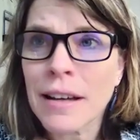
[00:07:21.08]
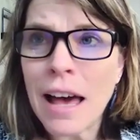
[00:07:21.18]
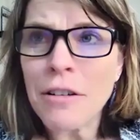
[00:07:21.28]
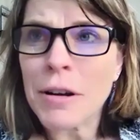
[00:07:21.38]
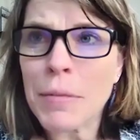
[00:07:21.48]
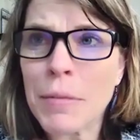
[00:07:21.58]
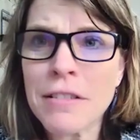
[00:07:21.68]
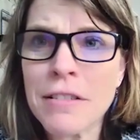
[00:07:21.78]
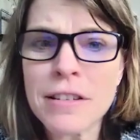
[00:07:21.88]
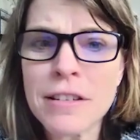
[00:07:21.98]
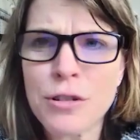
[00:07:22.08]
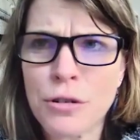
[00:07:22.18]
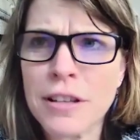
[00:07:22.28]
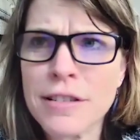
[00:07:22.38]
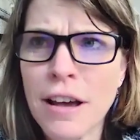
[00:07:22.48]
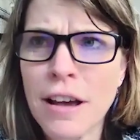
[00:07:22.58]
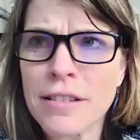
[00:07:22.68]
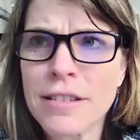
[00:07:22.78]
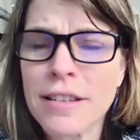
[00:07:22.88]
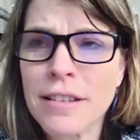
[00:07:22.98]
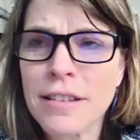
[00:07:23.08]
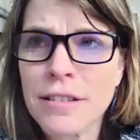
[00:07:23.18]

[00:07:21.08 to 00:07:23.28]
I don't want to be here. This totally sucks.